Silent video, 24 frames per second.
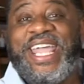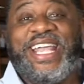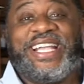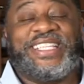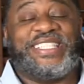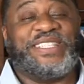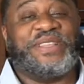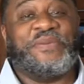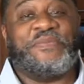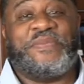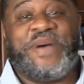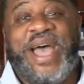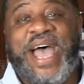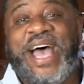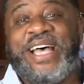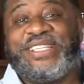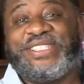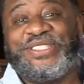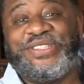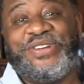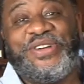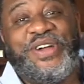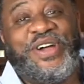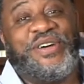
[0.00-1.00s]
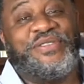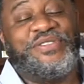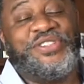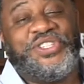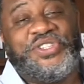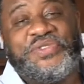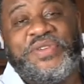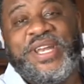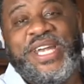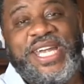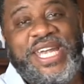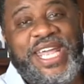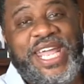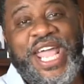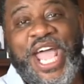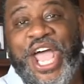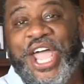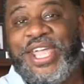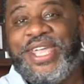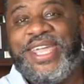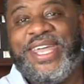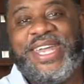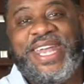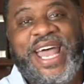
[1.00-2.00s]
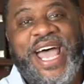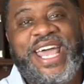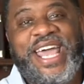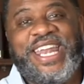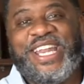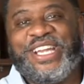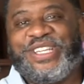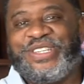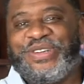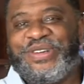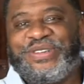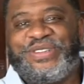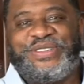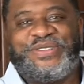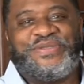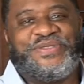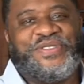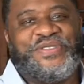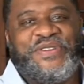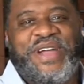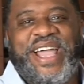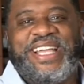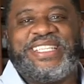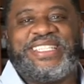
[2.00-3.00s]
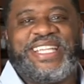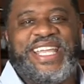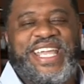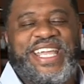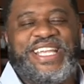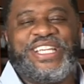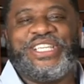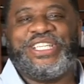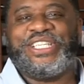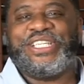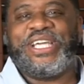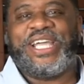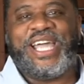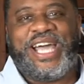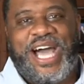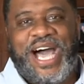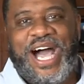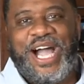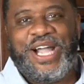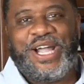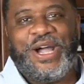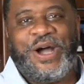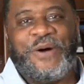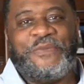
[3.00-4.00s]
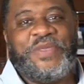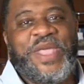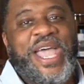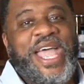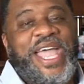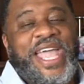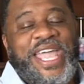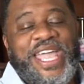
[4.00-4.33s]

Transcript: He is the pastor of Trinity United Church of Christ in Chicago.